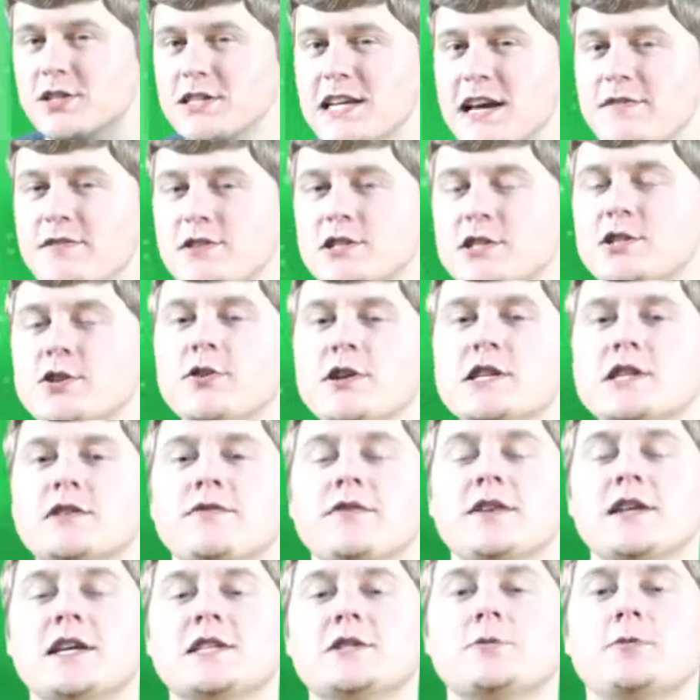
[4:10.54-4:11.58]
seven stories
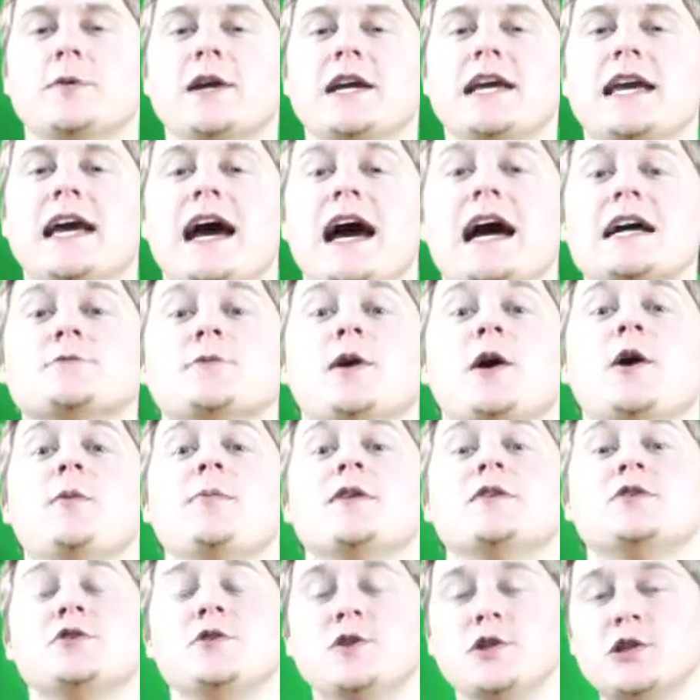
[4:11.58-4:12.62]
for this week, guys. We hope
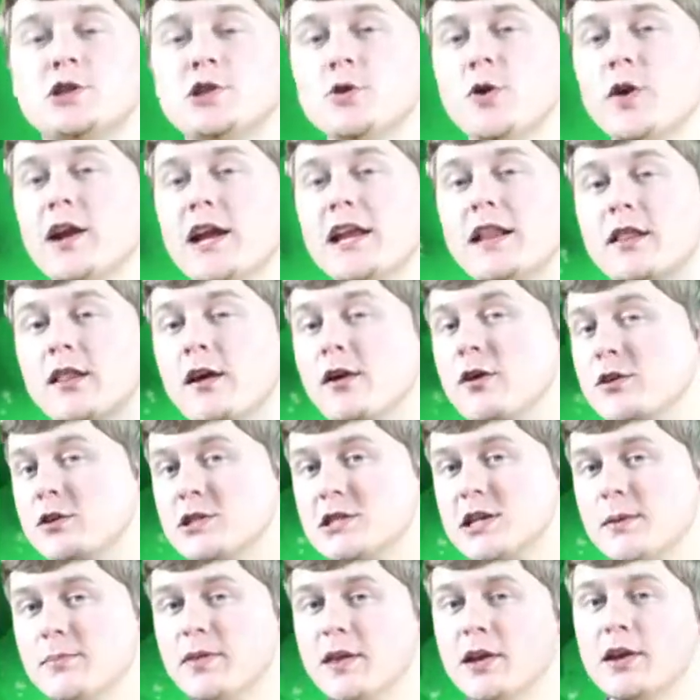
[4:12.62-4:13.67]
that you enjoyed it and learned
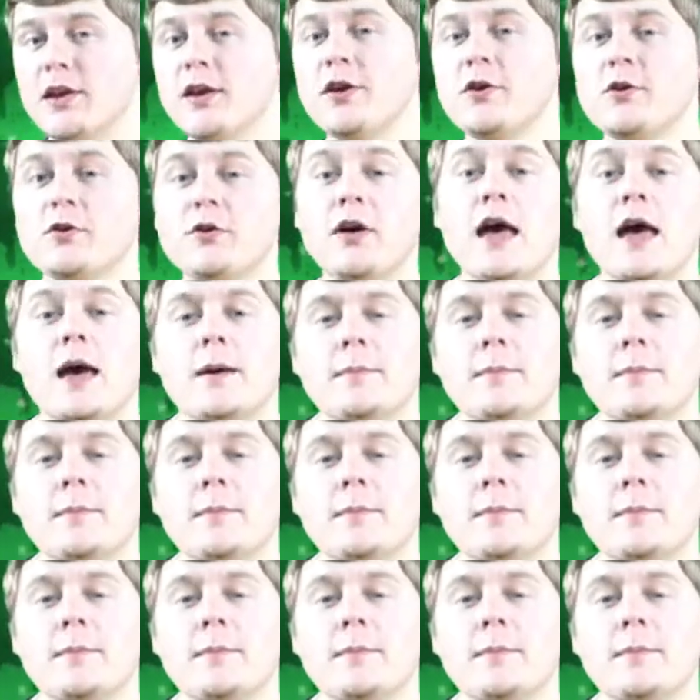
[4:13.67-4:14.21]
something new.